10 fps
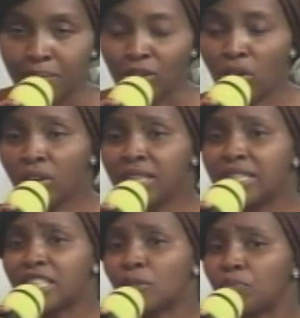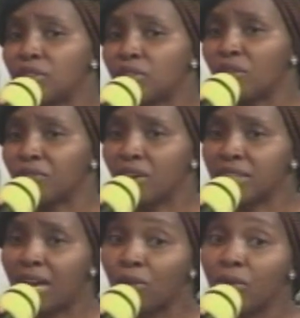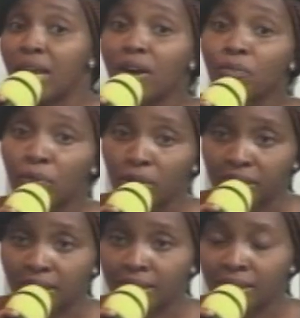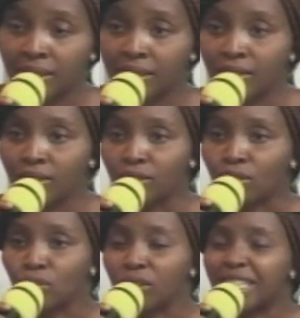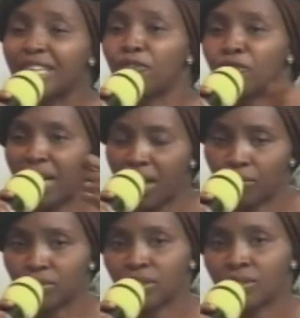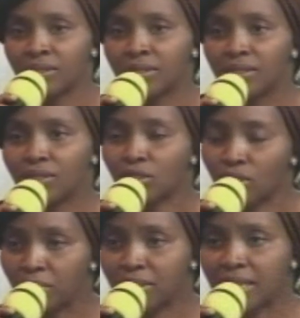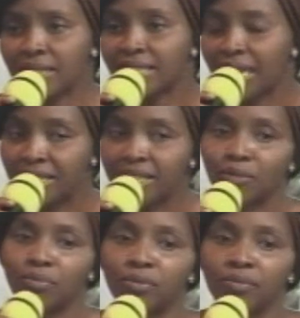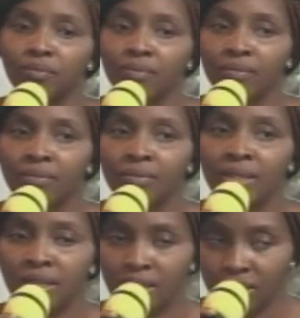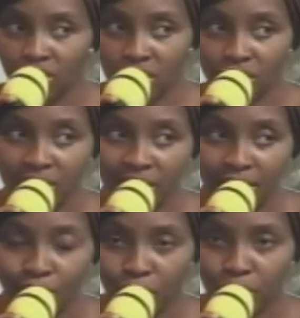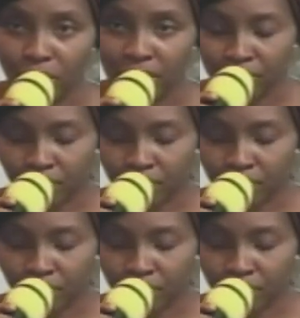But not only the Spirit of God that will help us to give out something tangible. In Jesus' name we pray.